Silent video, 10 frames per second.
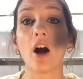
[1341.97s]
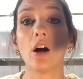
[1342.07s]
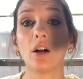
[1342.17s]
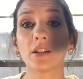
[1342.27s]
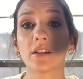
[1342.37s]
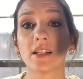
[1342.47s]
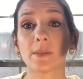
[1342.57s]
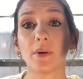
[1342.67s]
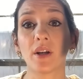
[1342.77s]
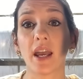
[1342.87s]
hauled
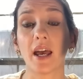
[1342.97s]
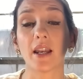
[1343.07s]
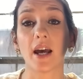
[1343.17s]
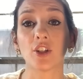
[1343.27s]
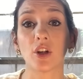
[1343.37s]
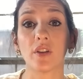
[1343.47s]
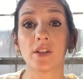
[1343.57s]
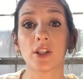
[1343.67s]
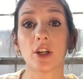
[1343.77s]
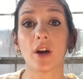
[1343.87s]
this book, and I showed
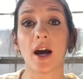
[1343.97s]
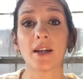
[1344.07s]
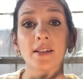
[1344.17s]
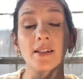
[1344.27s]
this to you guys.